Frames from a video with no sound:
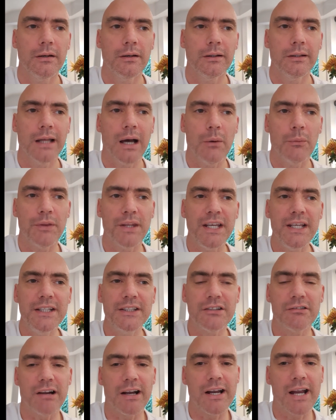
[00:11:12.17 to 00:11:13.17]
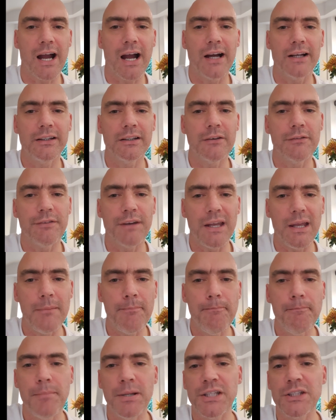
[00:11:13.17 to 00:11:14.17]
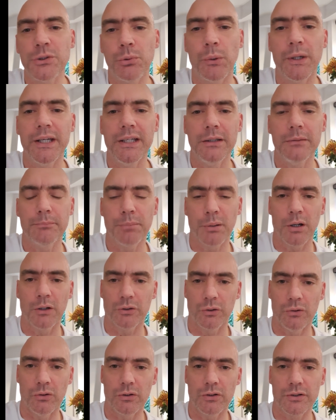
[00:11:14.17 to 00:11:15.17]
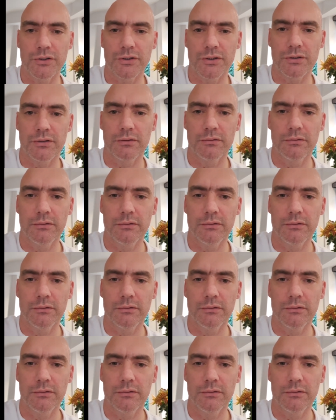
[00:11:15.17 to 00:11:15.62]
Now these are a kind of in-between product.